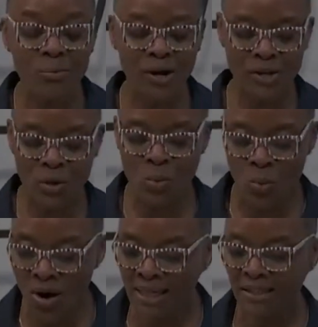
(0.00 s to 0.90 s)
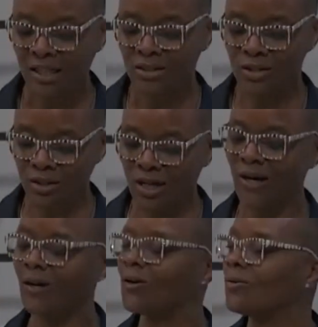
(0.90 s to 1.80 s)
where you want to
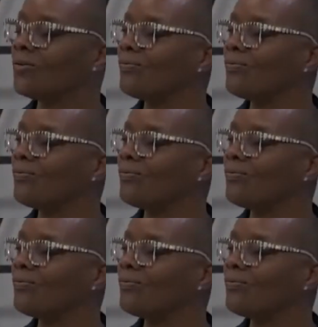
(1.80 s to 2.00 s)
go.